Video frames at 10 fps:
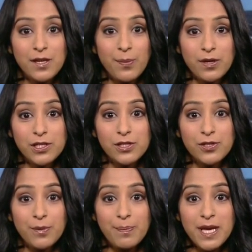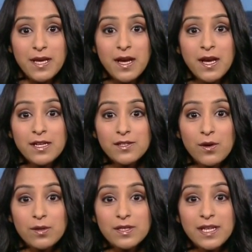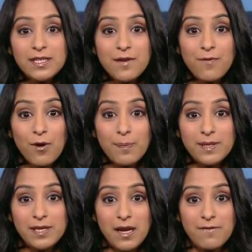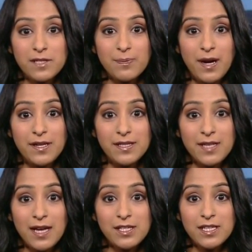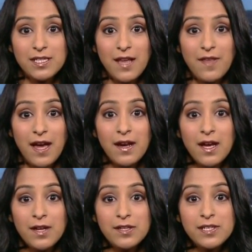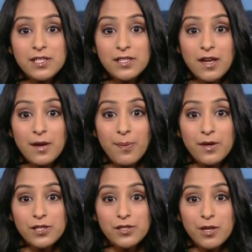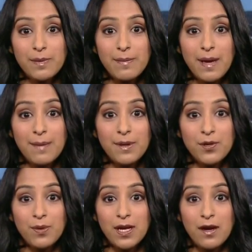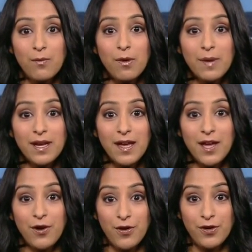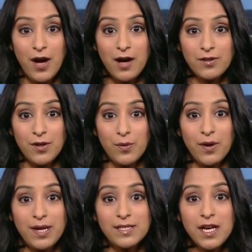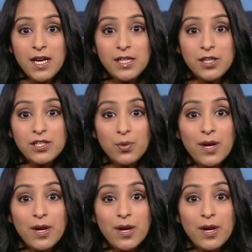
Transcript: to abortion should be. So 64% of respondents actually said that decisions on abortion should be made between a woman and her doctor, whereas just